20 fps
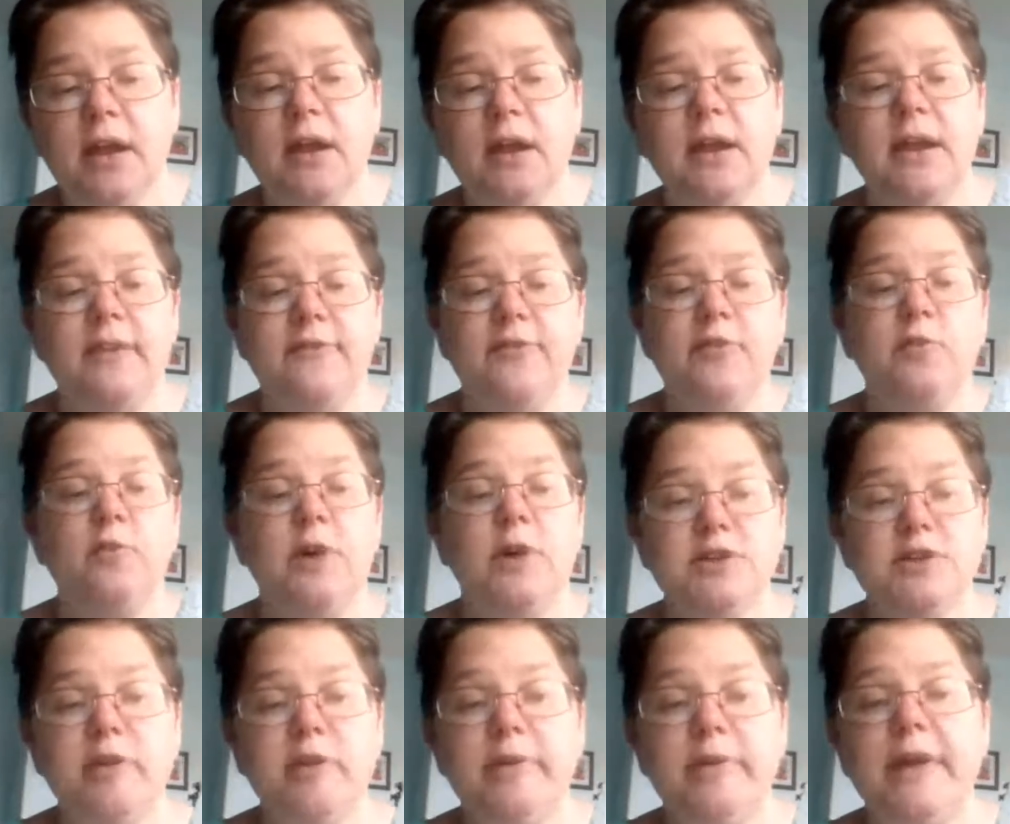If you're watching the
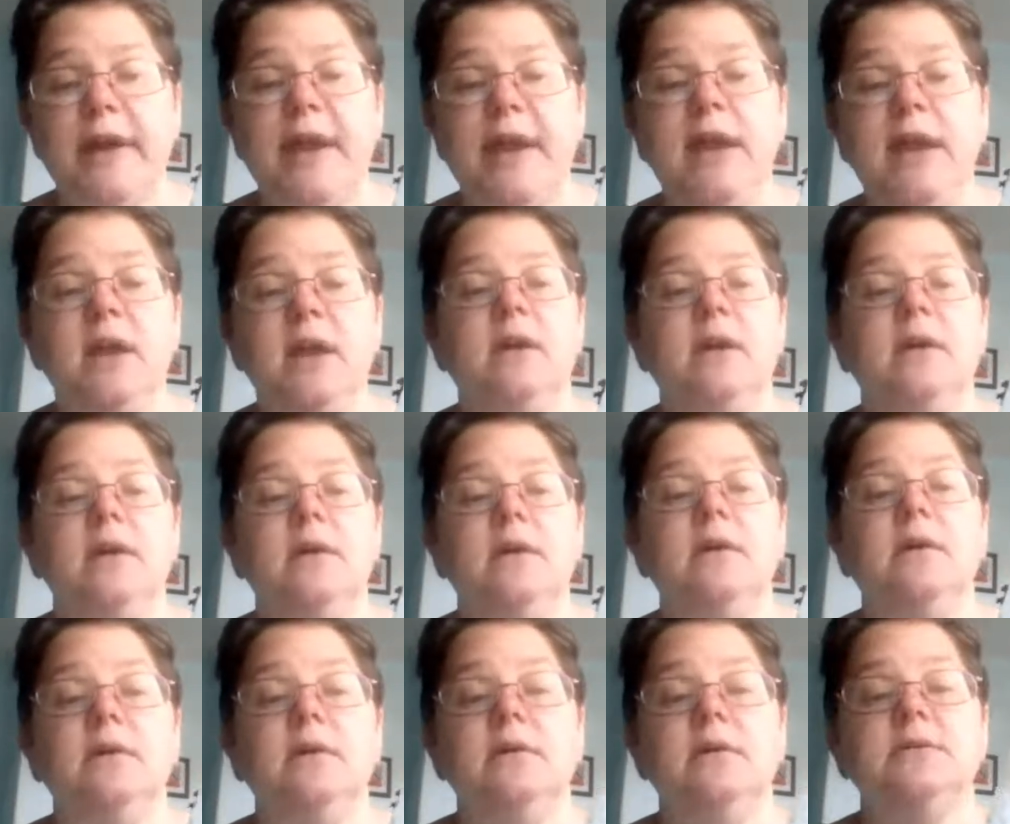replay,
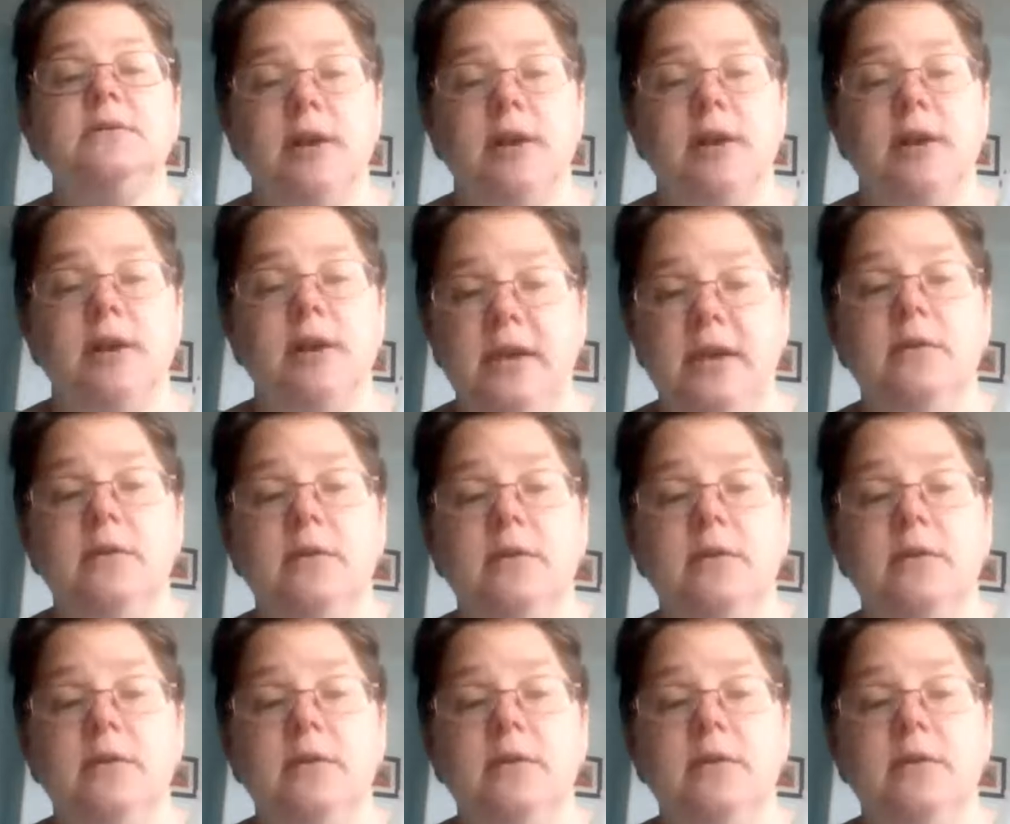tell me.